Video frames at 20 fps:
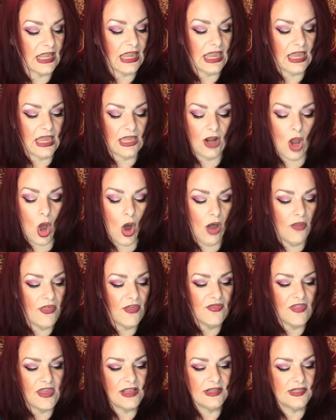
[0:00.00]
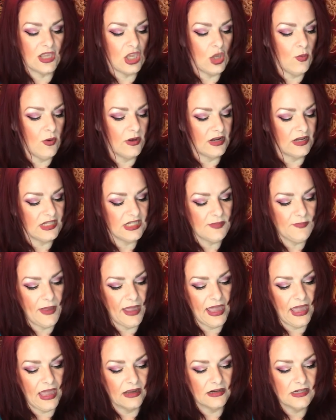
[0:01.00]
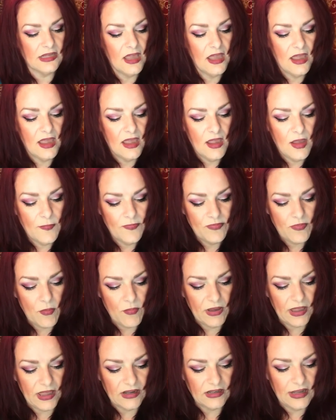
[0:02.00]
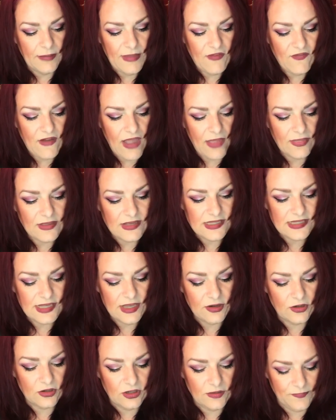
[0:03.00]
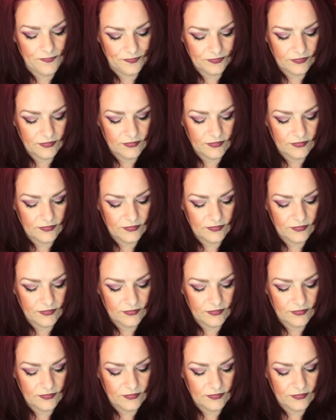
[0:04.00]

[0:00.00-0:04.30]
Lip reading: Again, all the things that you would expect. But let me find this little